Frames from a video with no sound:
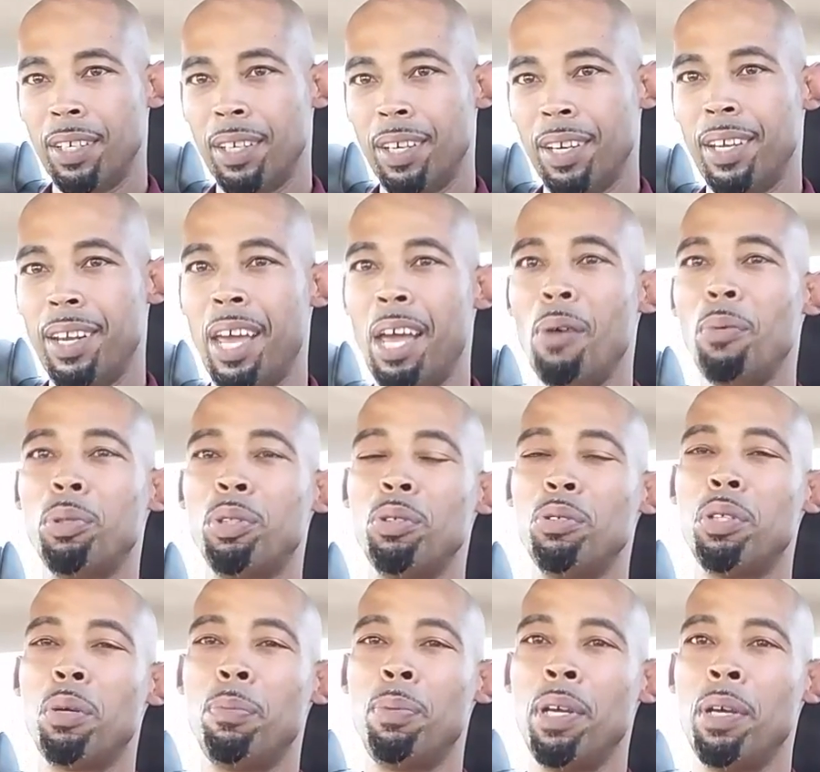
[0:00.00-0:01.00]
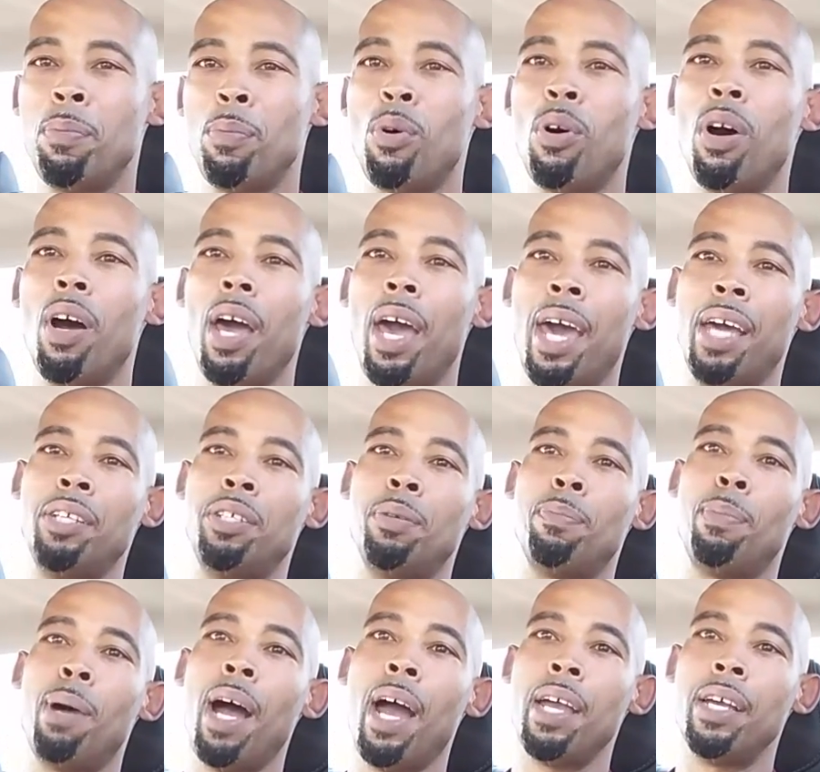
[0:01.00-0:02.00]
it helps you to be more
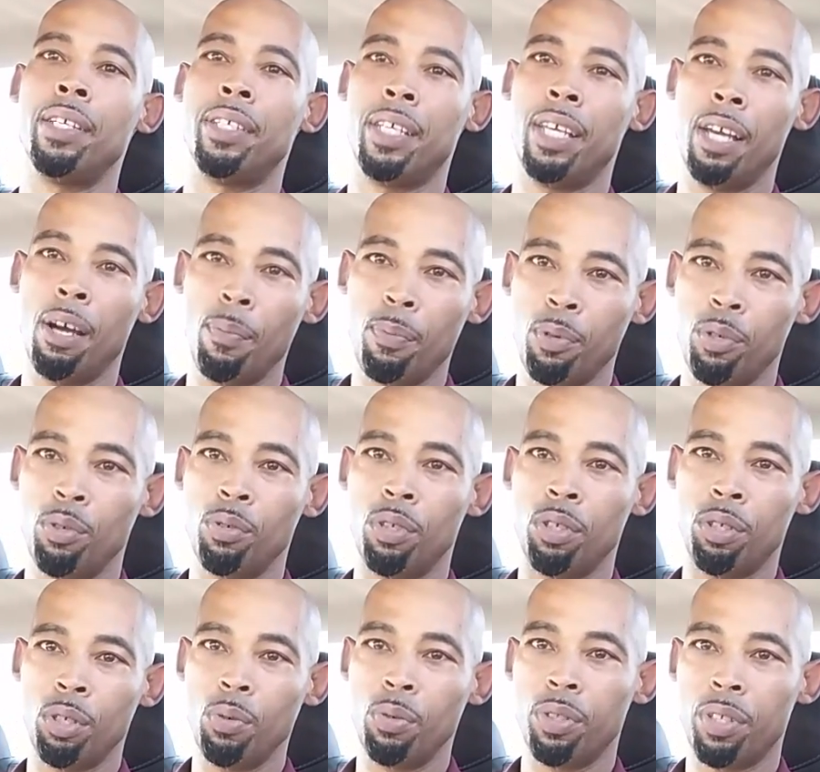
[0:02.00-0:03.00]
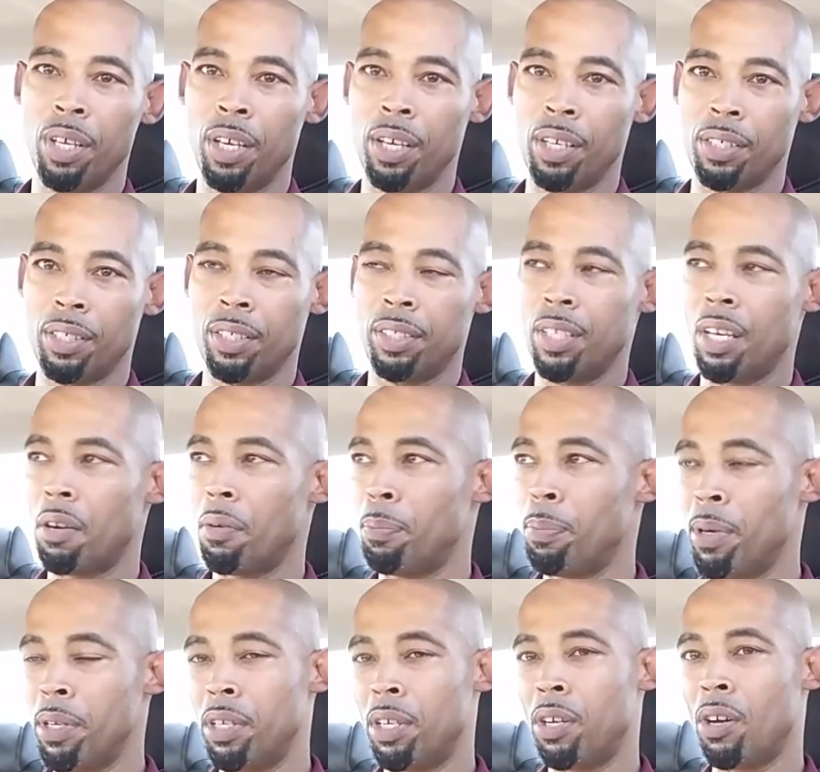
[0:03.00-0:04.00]
action biased. It helps you to do things instead of
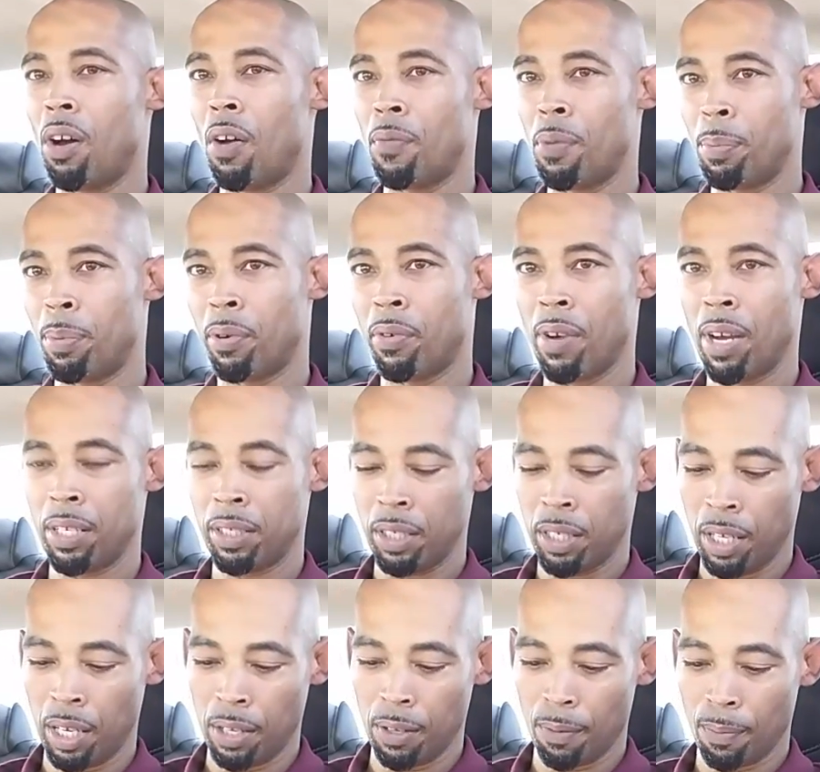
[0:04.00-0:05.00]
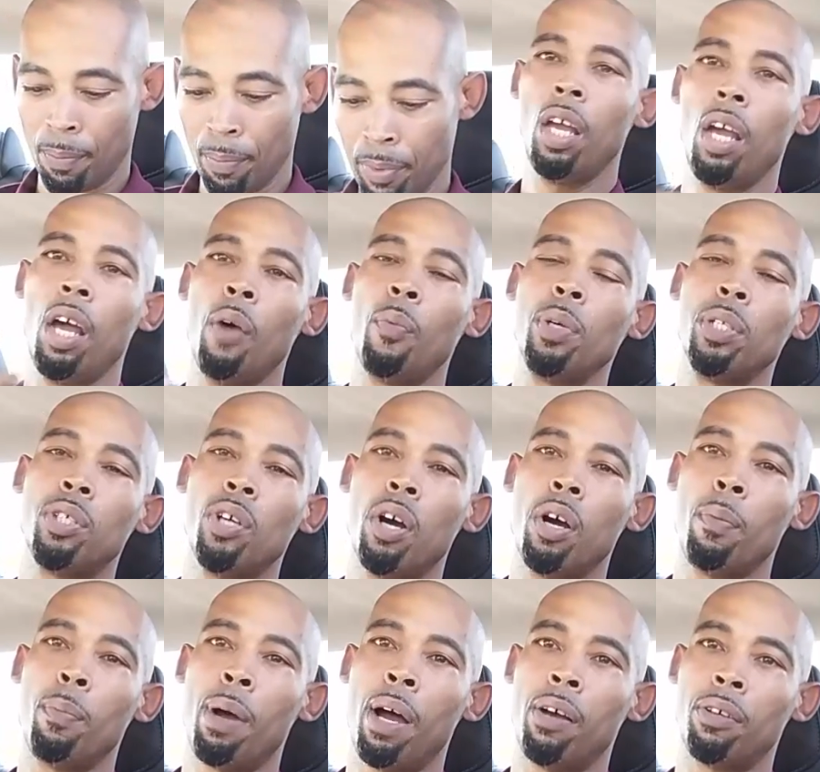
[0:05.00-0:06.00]
putting it off and procrastinating. And we
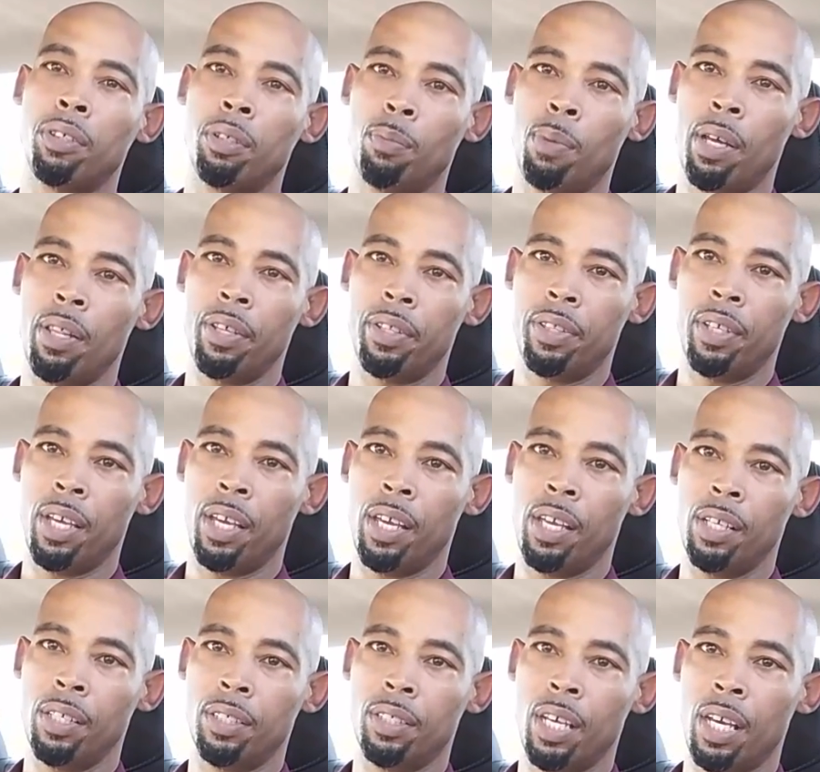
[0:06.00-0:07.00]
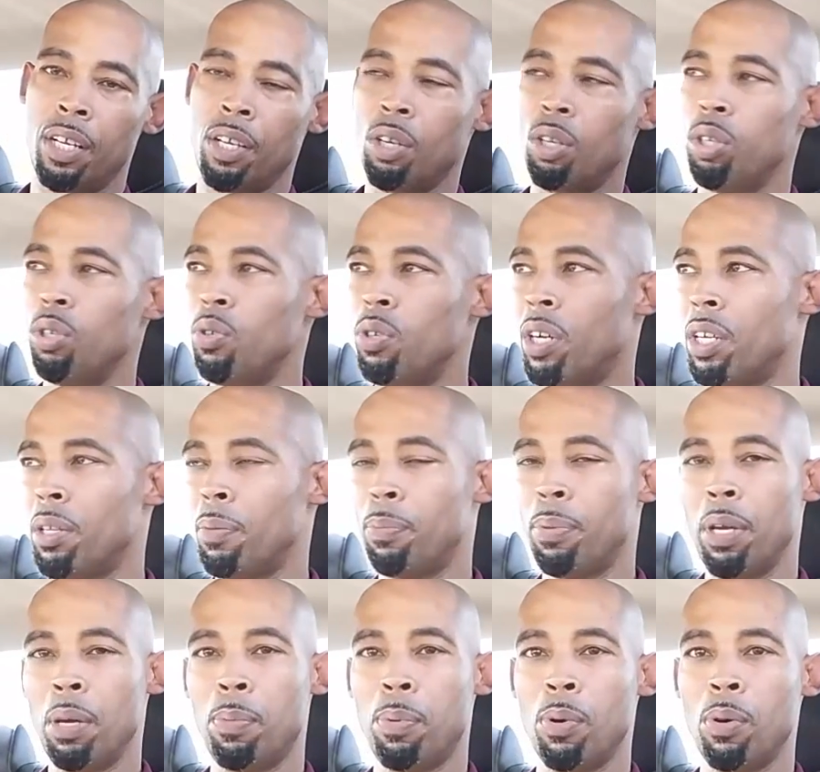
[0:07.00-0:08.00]
talk about some other things that include other
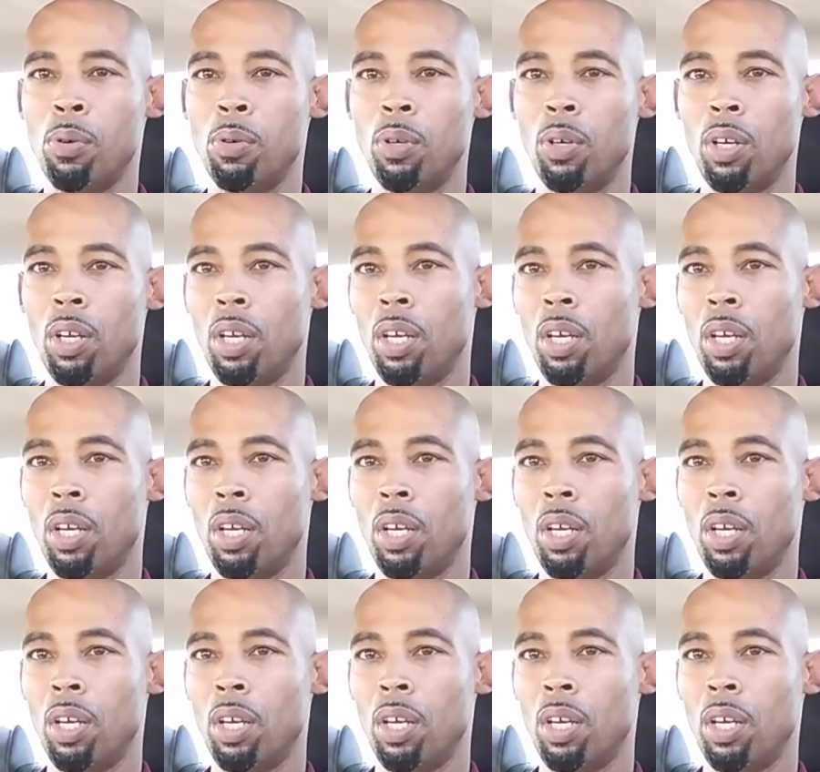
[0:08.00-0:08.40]
people,